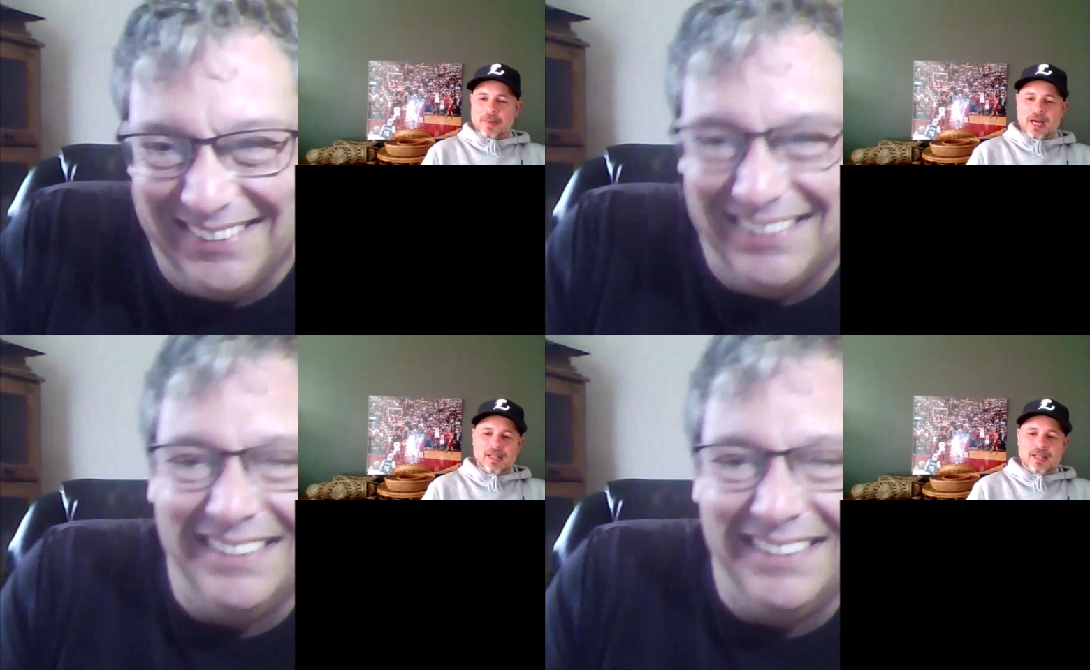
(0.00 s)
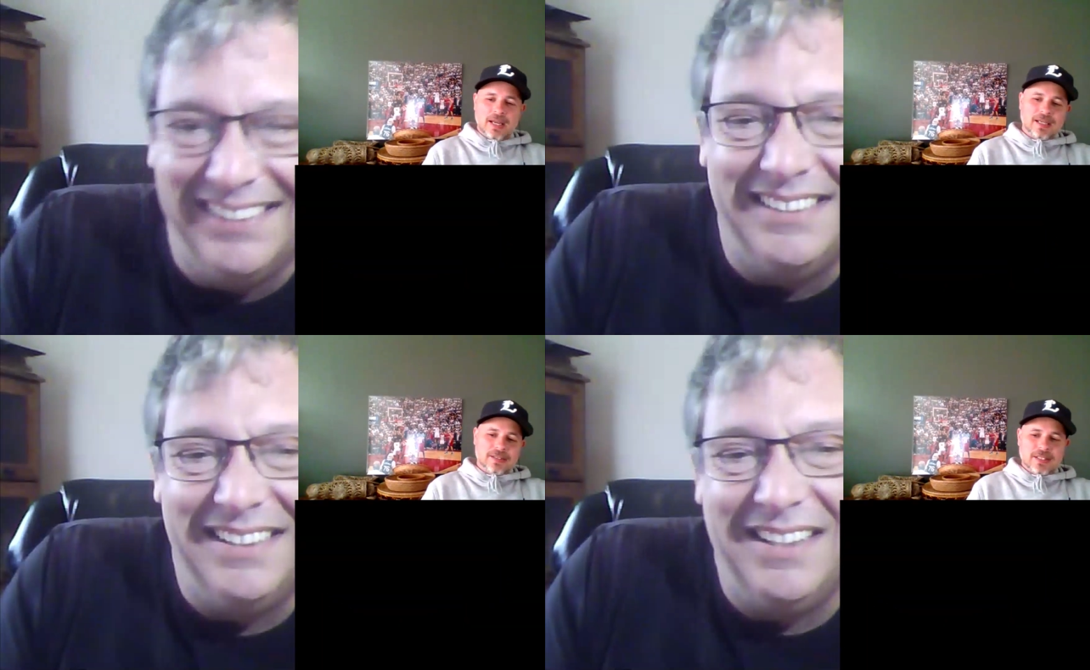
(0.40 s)
Speaker 1: am I
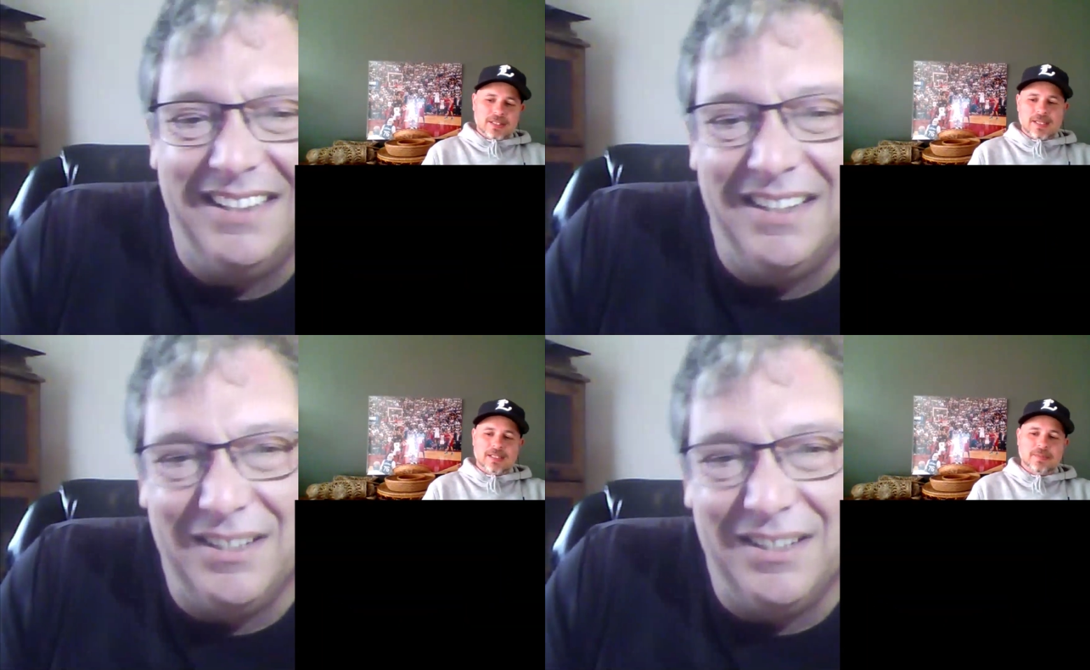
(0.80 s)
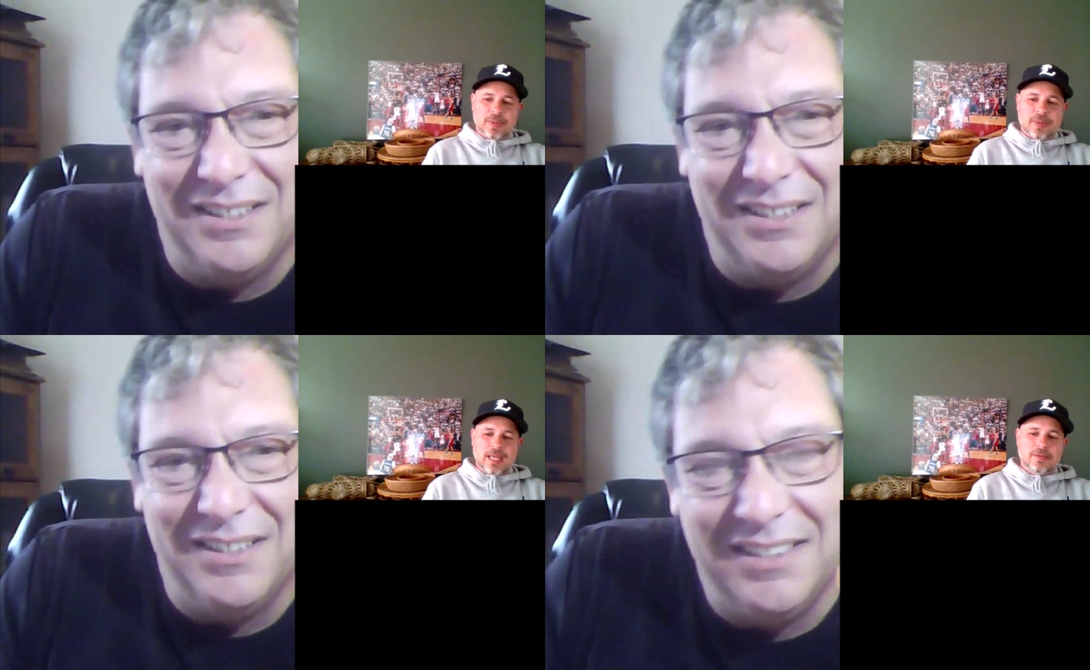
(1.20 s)
like, is this like a
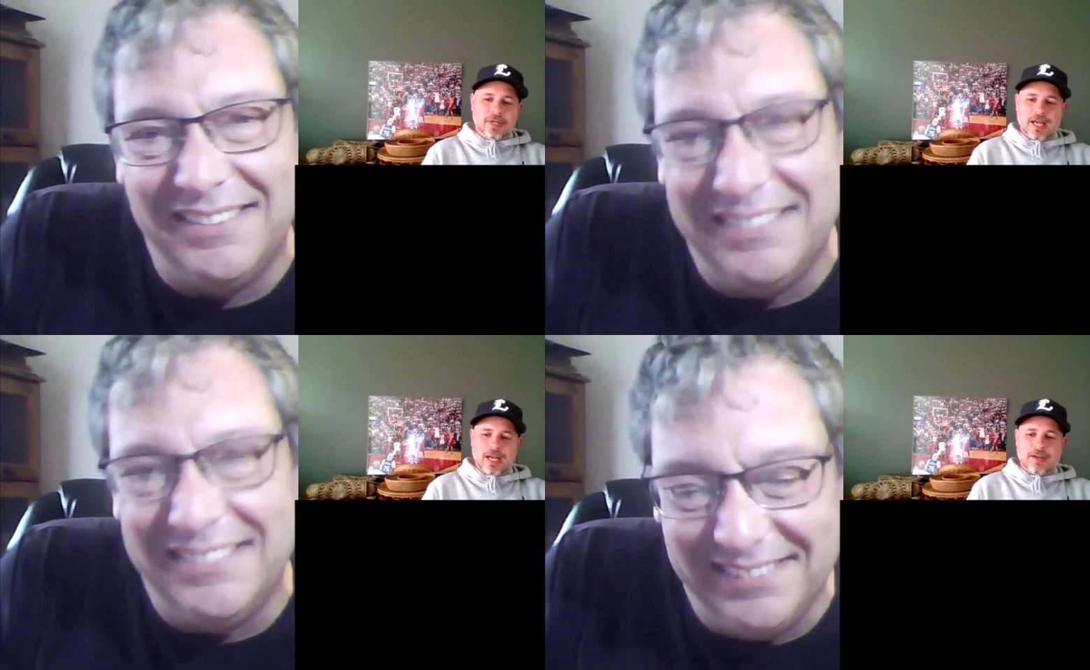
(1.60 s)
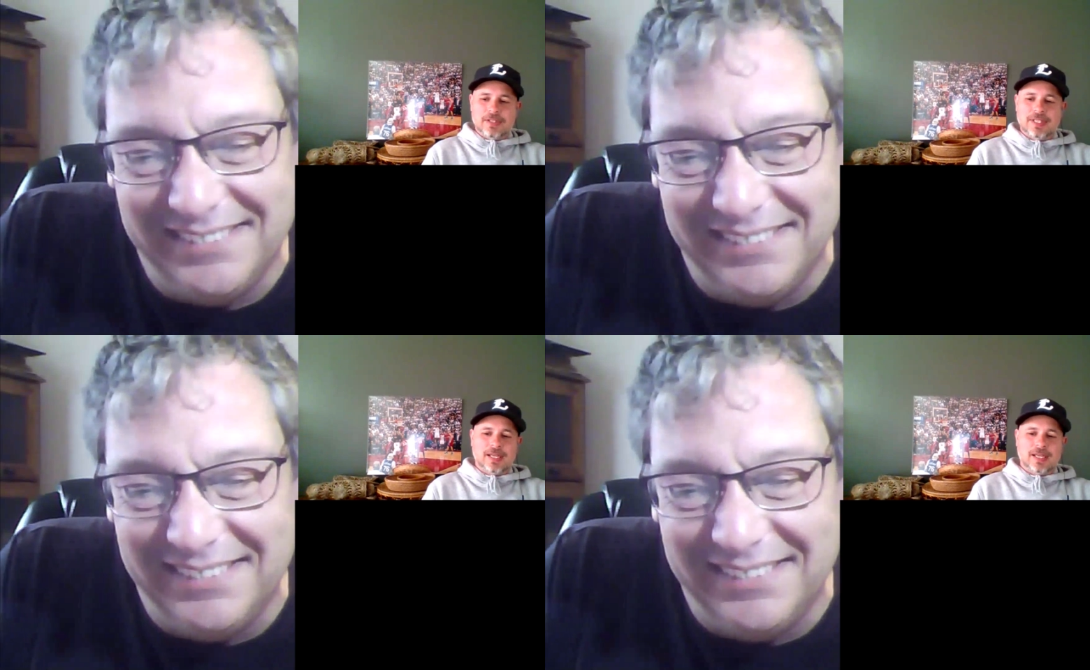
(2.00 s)
debate where you have
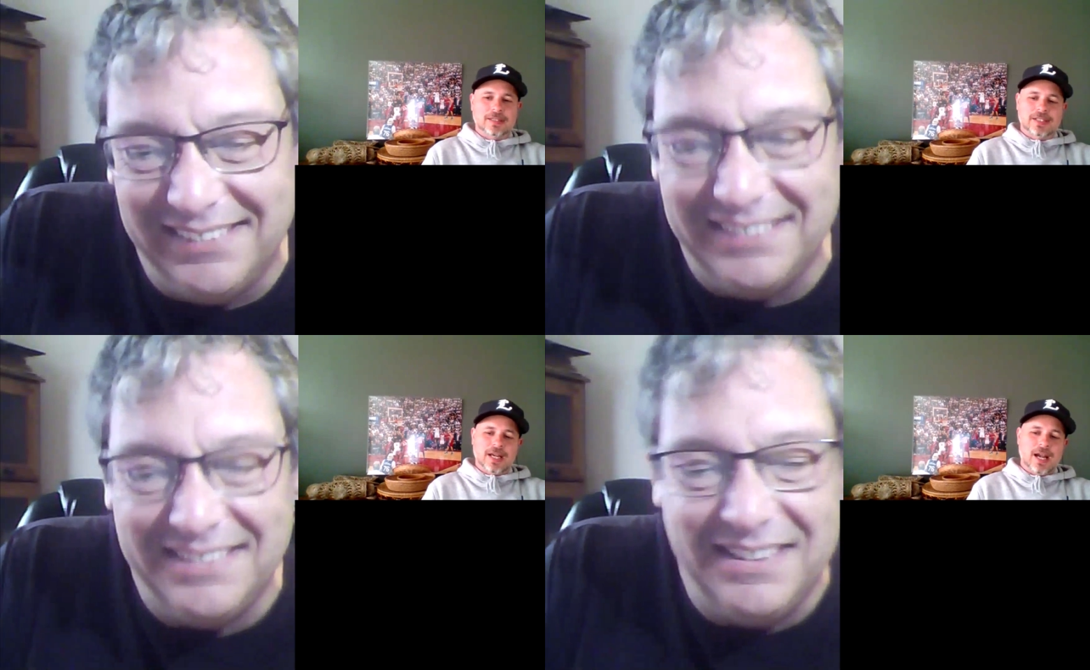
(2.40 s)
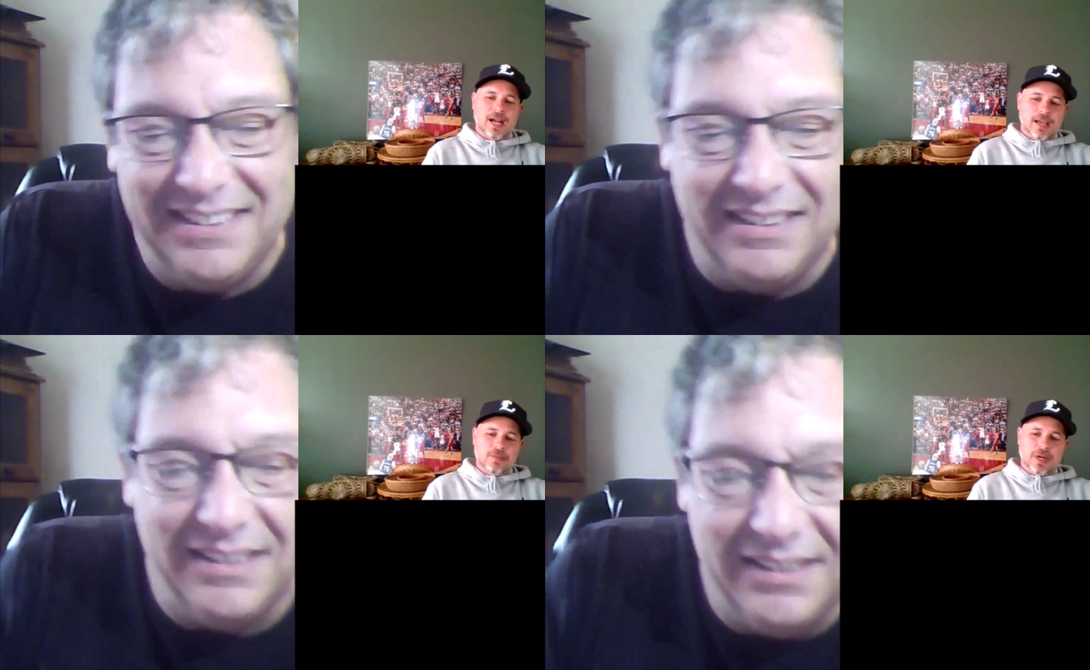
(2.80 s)
to take a
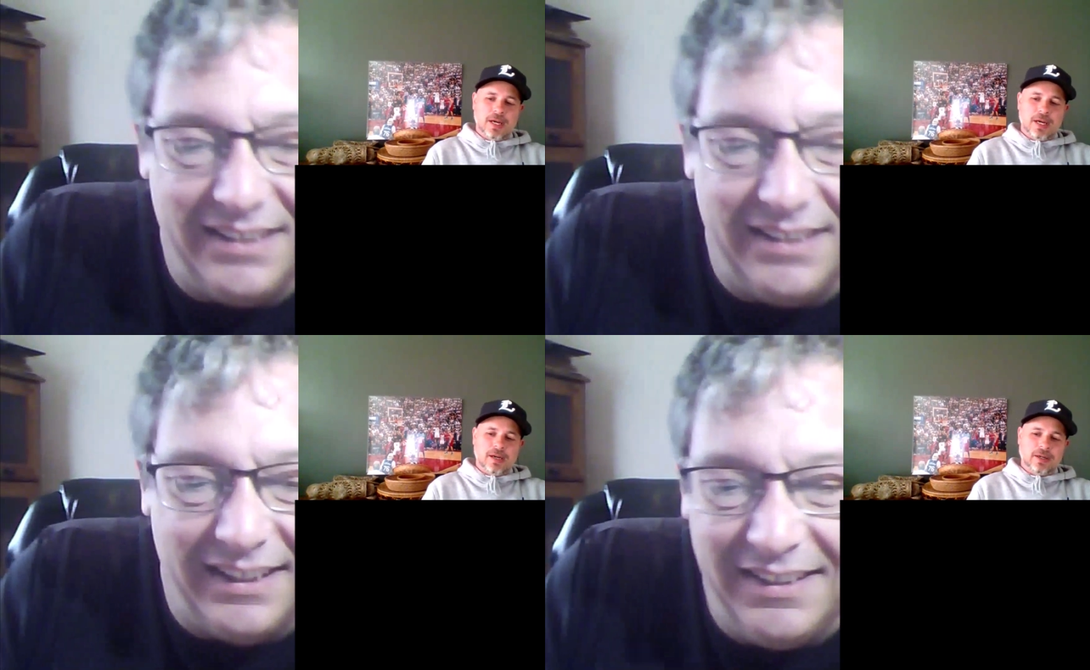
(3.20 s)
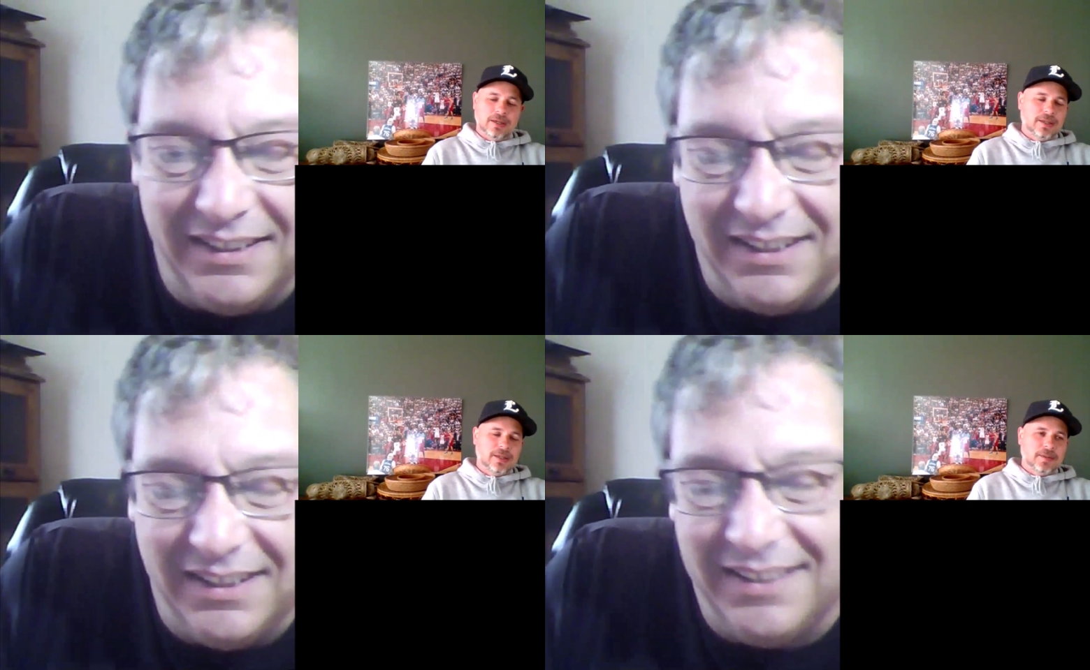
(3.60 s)
side where